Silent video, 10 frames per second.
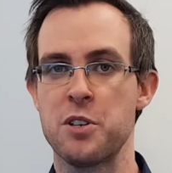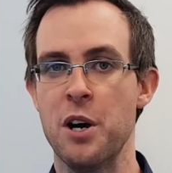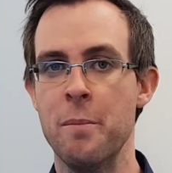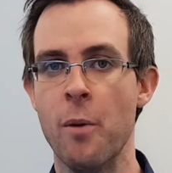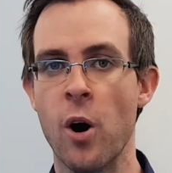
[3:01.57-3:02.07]

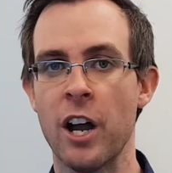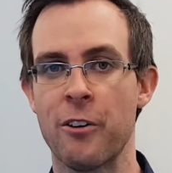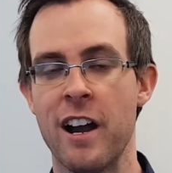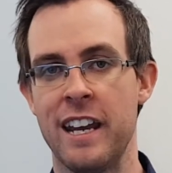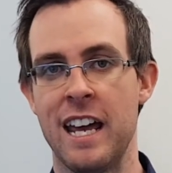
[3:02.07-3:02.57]
a
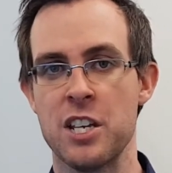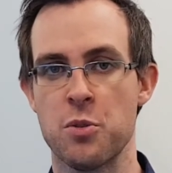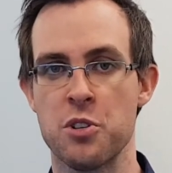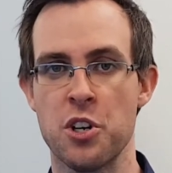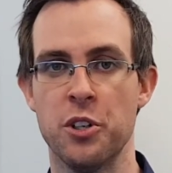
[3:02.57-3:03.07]
migraine as a
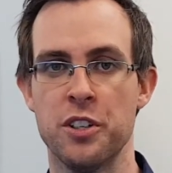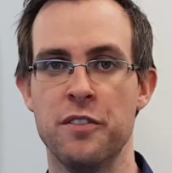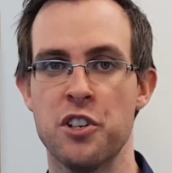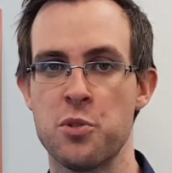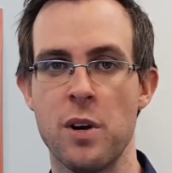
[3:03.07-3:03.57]
result of
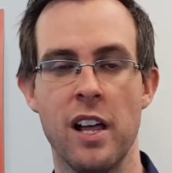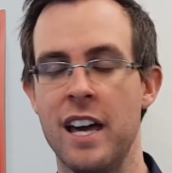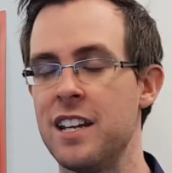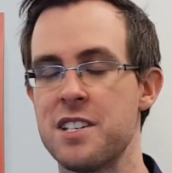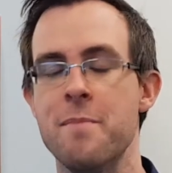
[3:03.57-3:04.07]
it as well.
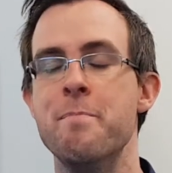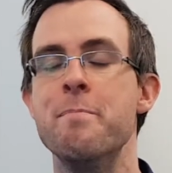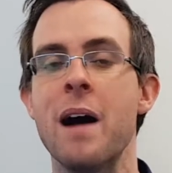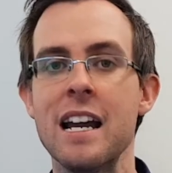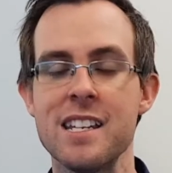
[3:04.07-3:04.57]
And it's
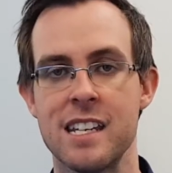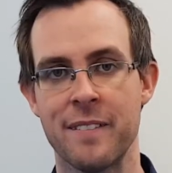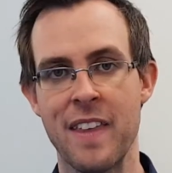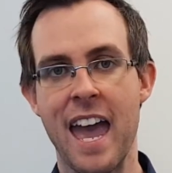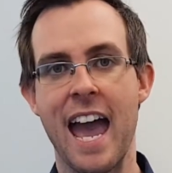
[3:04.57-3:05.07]

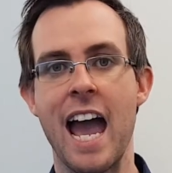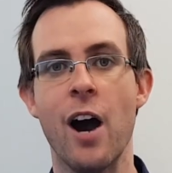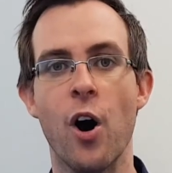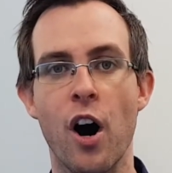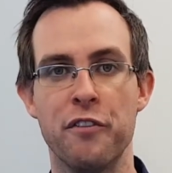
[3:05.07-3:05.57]
amazing
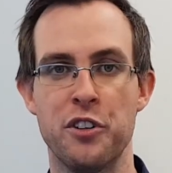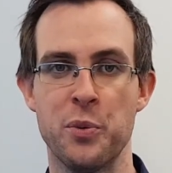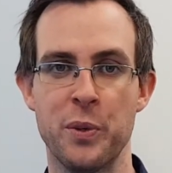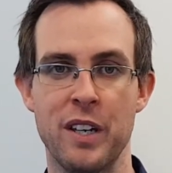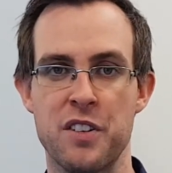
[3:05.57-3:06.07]
how
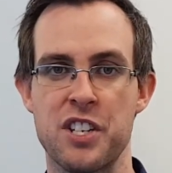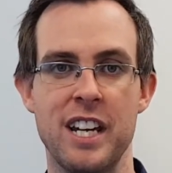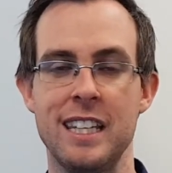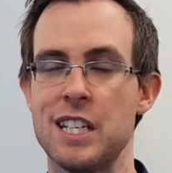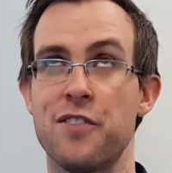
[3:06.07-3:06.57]
often we have
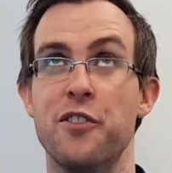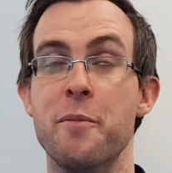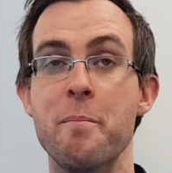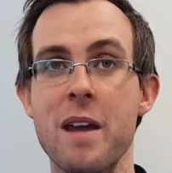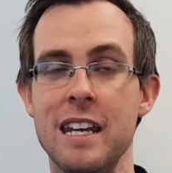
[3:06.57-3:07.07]
seen this for
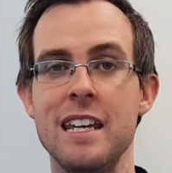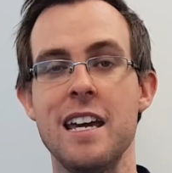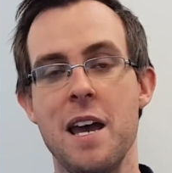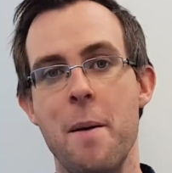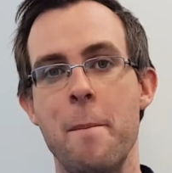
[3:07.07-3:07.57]

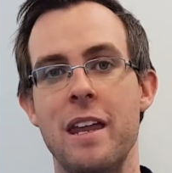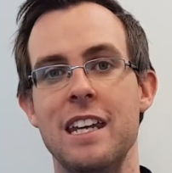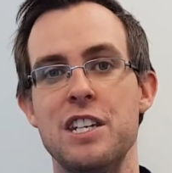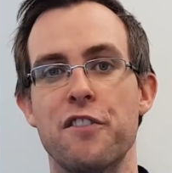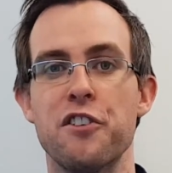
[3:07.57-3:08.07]
many,
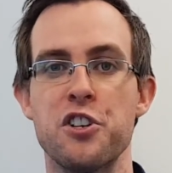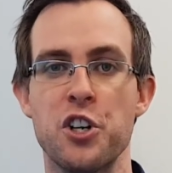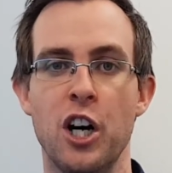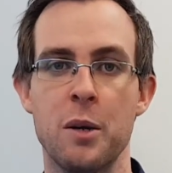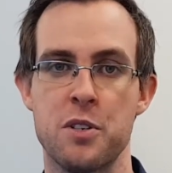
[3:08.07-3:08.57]
many different
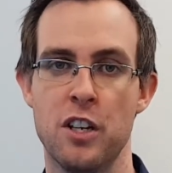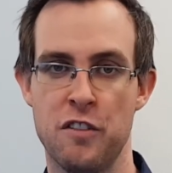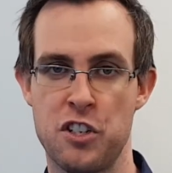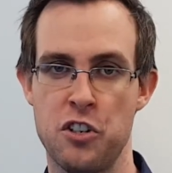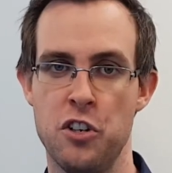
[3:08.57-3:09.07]
types of
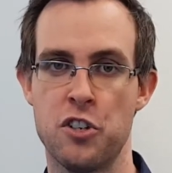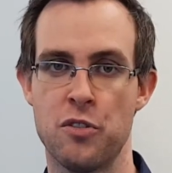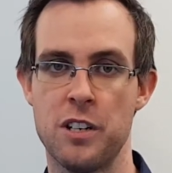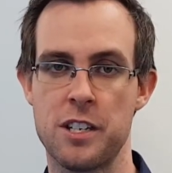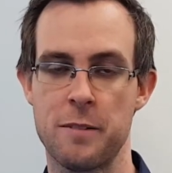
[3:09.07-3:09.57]

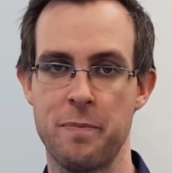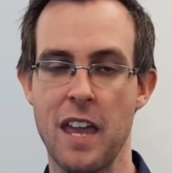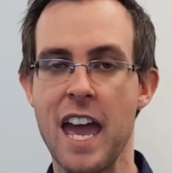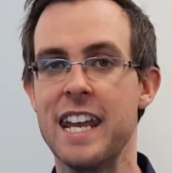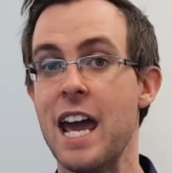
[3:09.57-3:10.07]
surgeries.
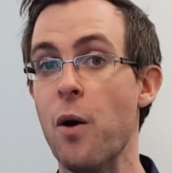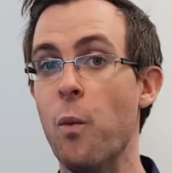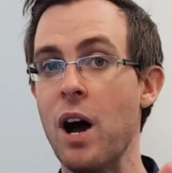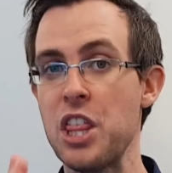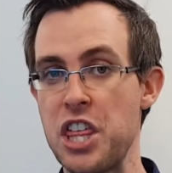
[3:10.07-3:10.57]
Now,
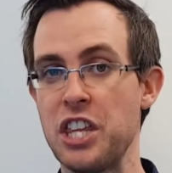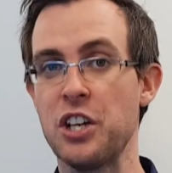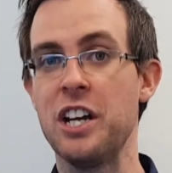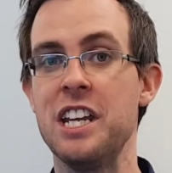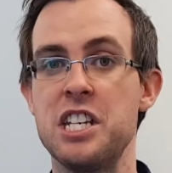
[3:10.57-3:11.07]
one thing that
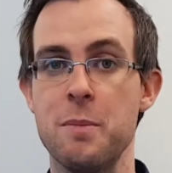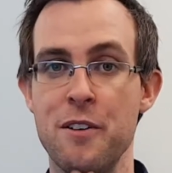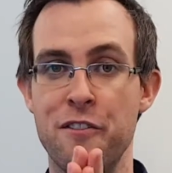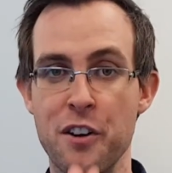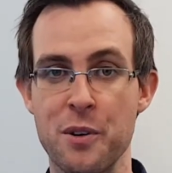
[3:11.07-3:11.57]
I need to be
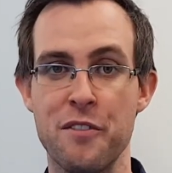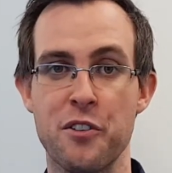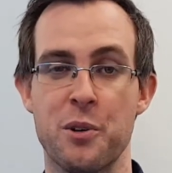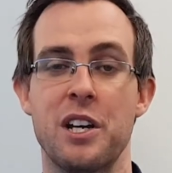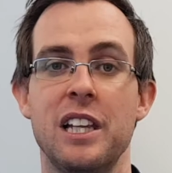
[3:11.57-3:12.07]
very,
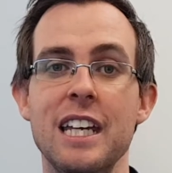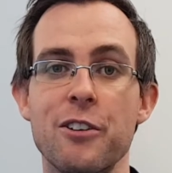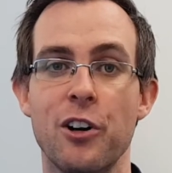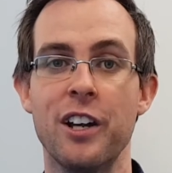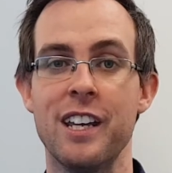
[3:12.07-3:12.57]
very clear
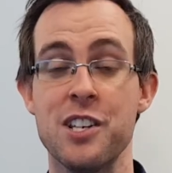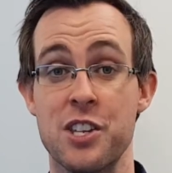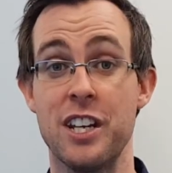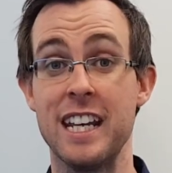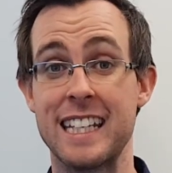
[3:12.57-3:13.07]
on is
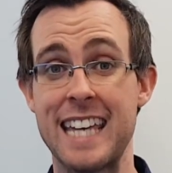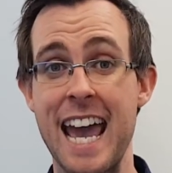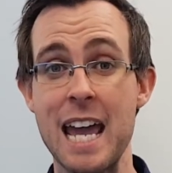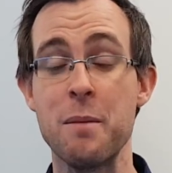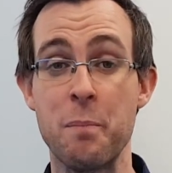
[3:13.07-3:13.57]
that it
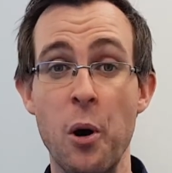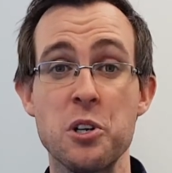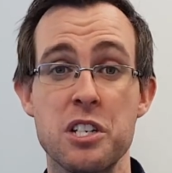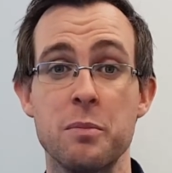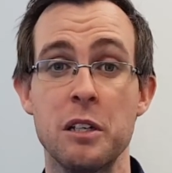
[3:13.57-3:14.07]
can
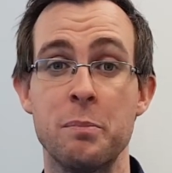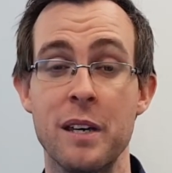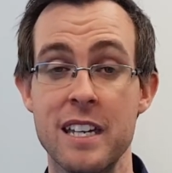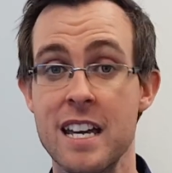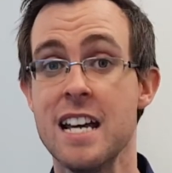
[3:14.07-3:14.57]
possibly
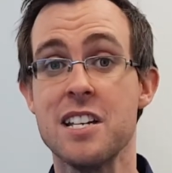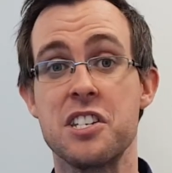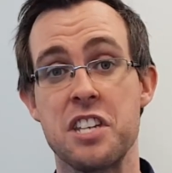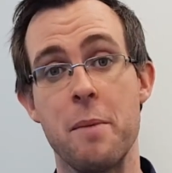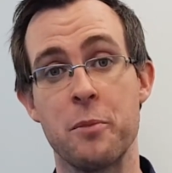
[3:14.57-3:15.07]
be
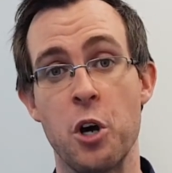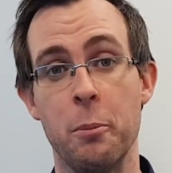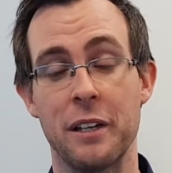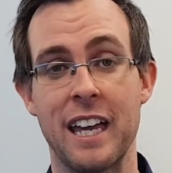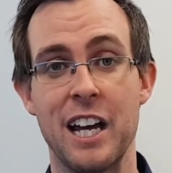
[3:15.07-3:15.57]
some
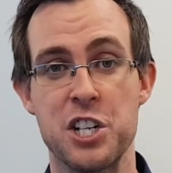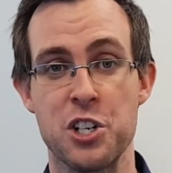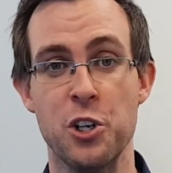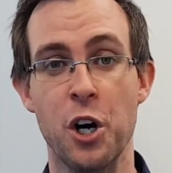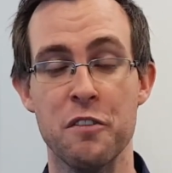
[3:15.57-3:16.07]

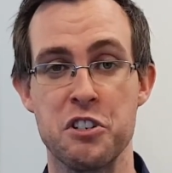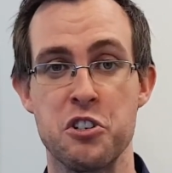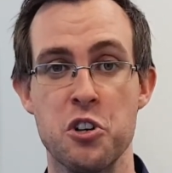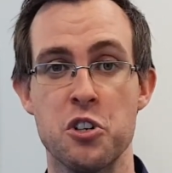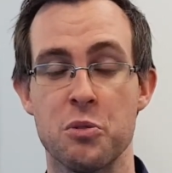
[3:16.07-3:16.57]
complication of a
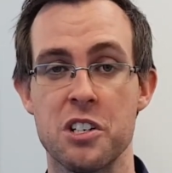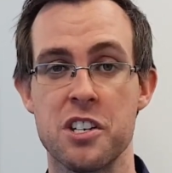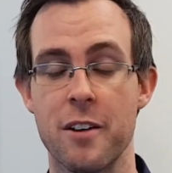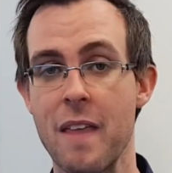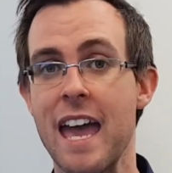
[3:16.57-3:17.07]
surgery.
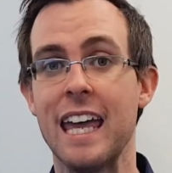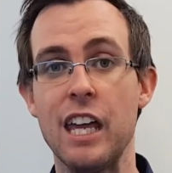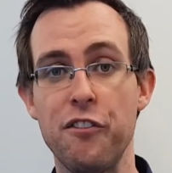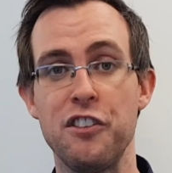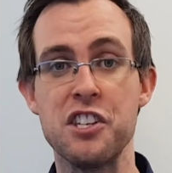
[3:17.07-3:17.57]
So
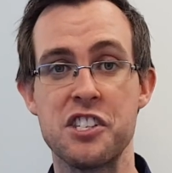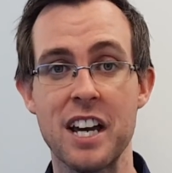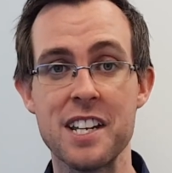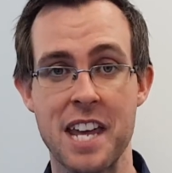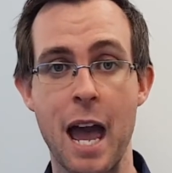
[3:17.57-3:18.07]
if this
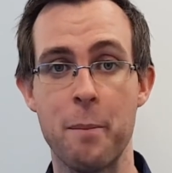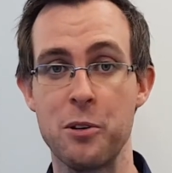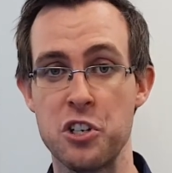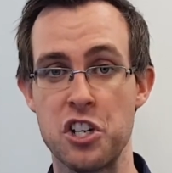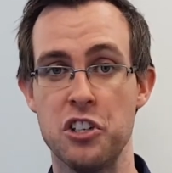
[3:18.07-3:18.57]
does
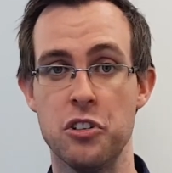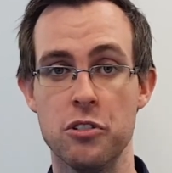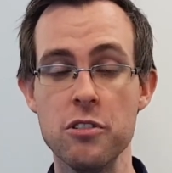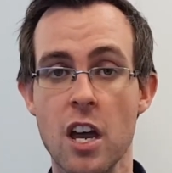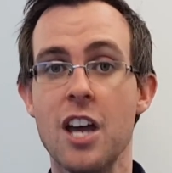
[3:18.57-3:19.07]
happen to
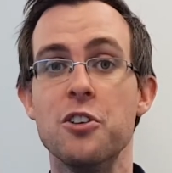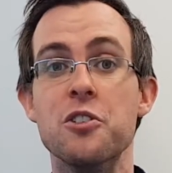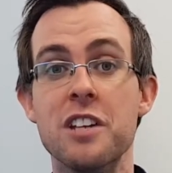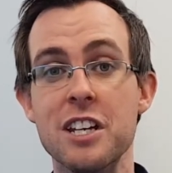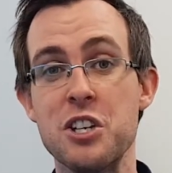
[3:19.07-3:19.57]
you, you
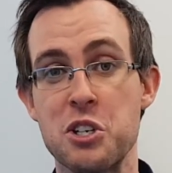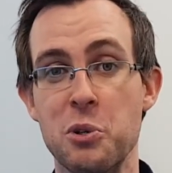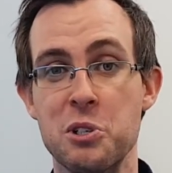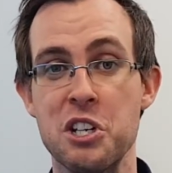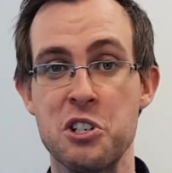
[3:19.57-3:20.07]
need to
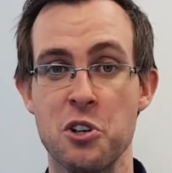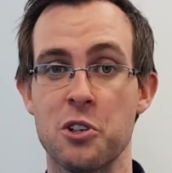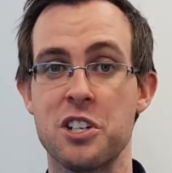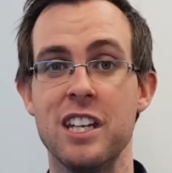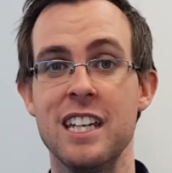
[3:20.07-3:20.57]
talk to your
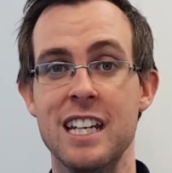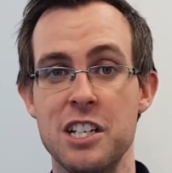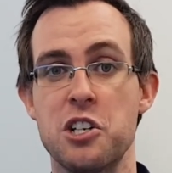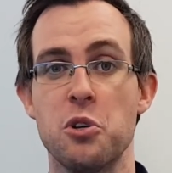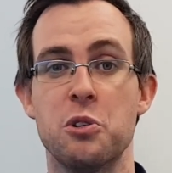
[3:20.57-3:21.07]
doctor, you need
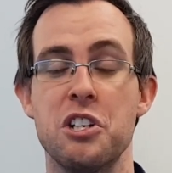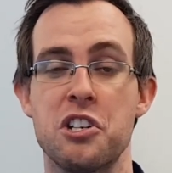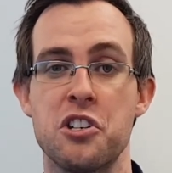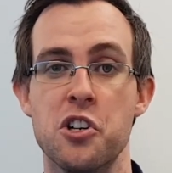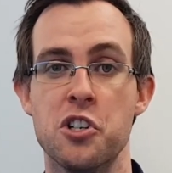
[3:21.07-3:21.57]
to talk to your
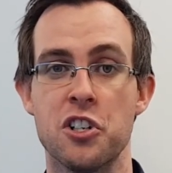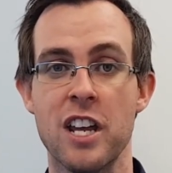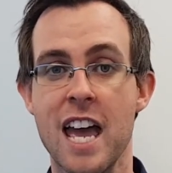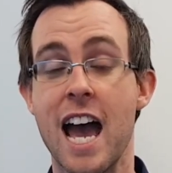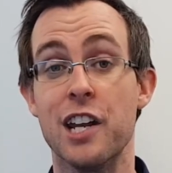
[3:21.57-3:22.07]
surgeon
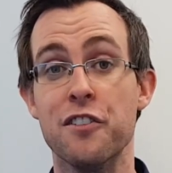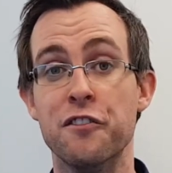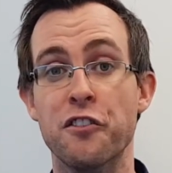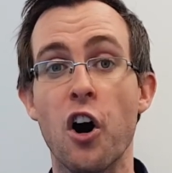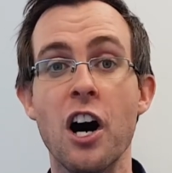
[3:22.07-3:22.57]
and
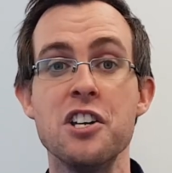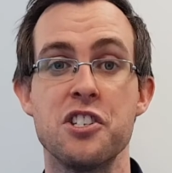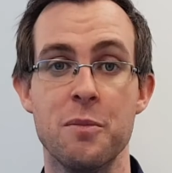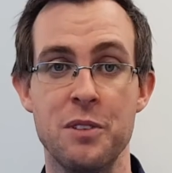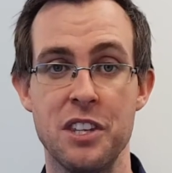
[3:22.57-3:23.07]
advise
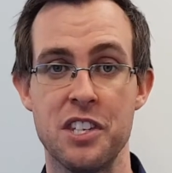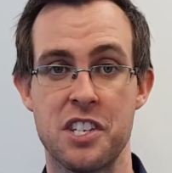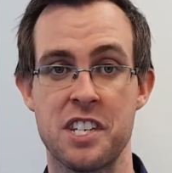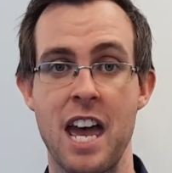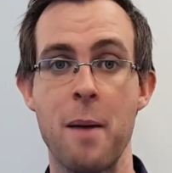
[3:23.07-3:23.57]
them that this
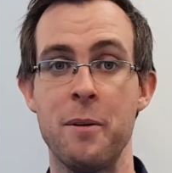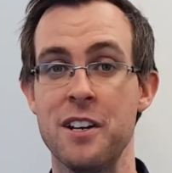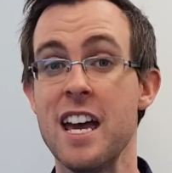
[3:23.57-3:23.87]
has happened,